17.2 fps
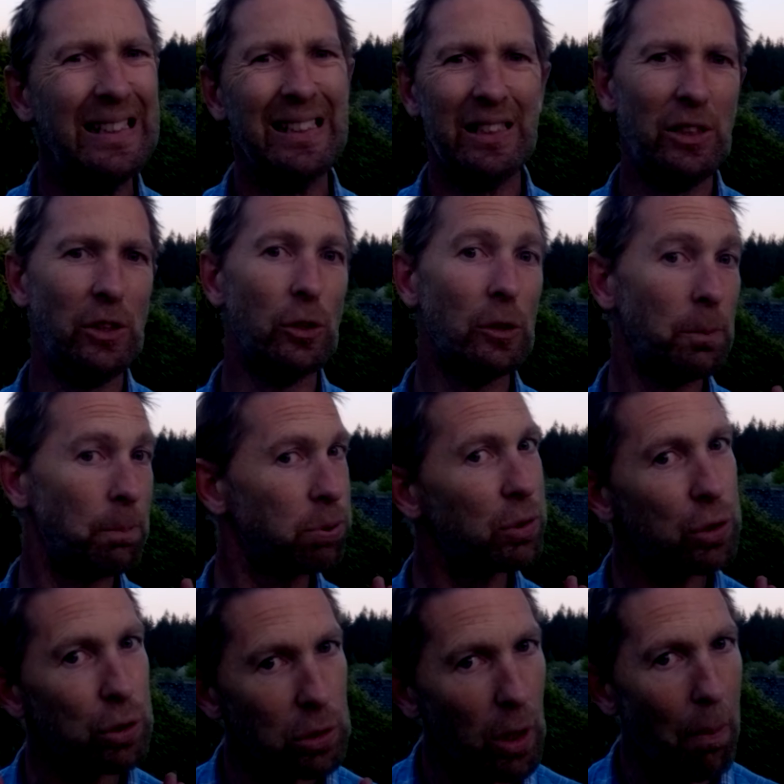you're
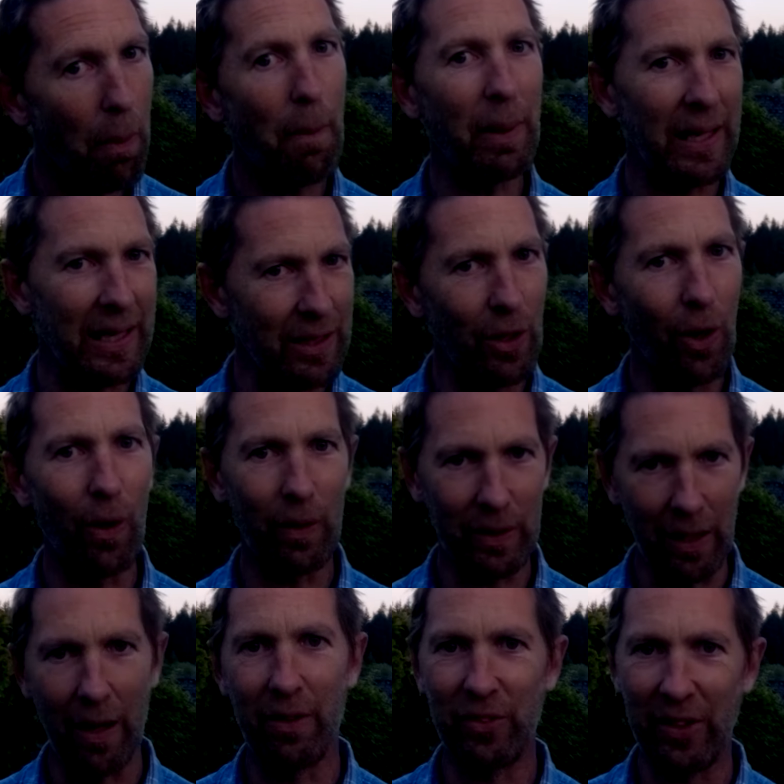probably not
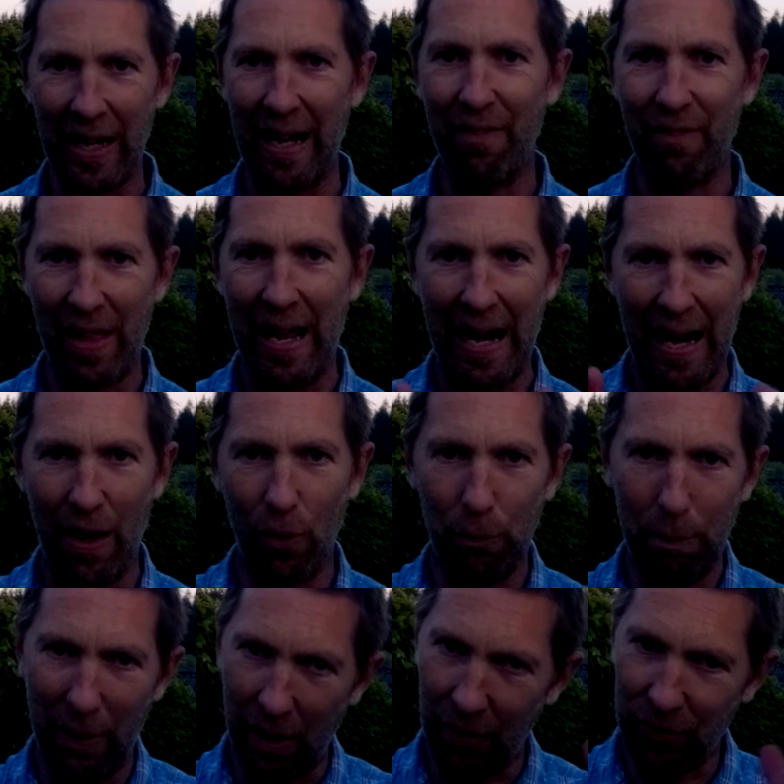going to have that
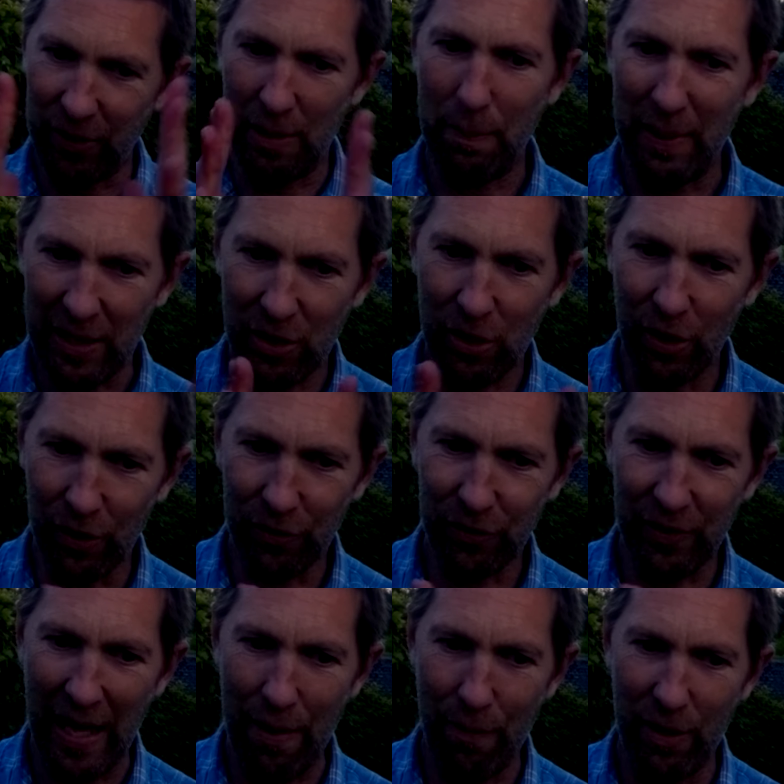house party because
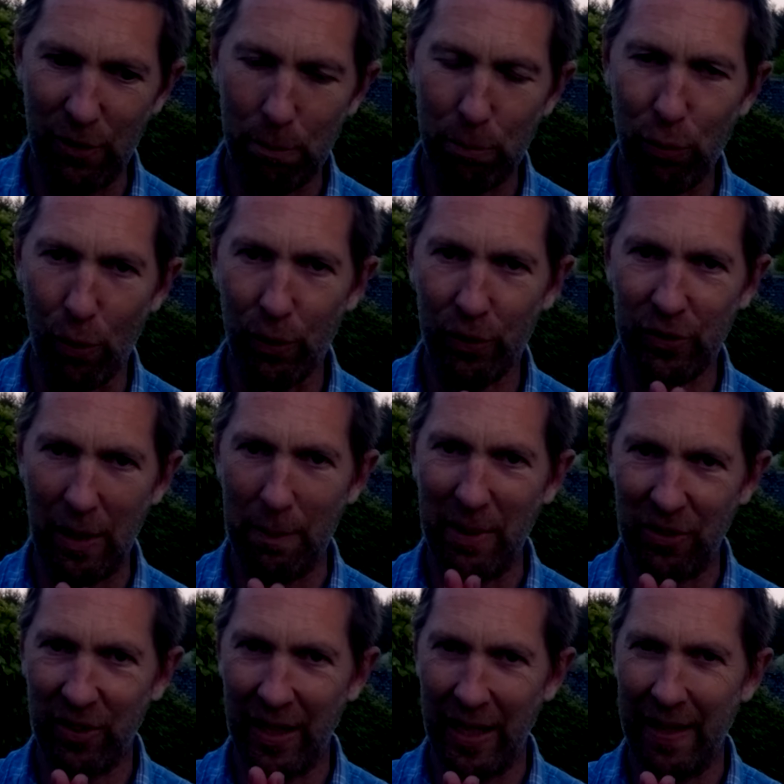there is
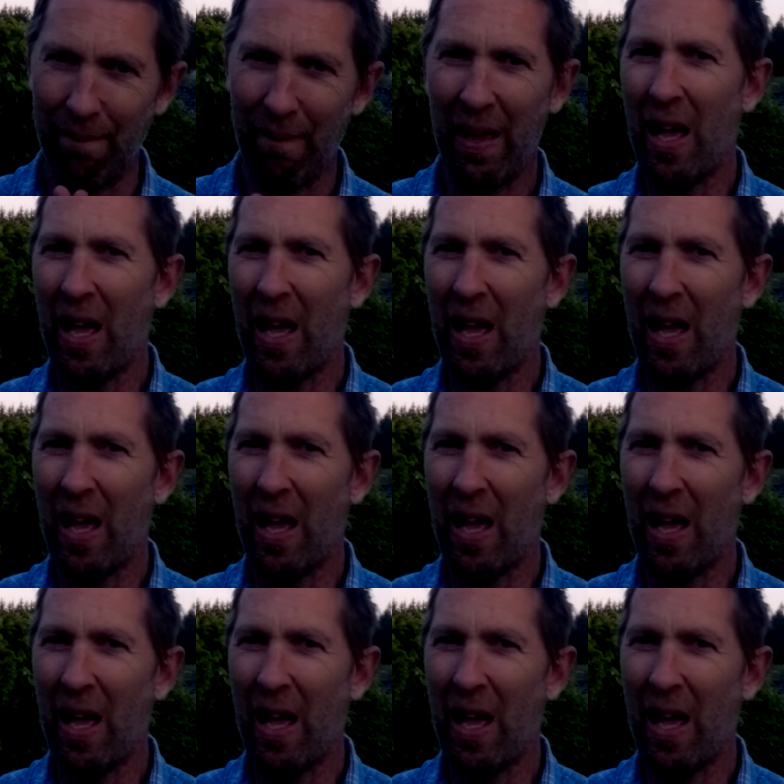proximity.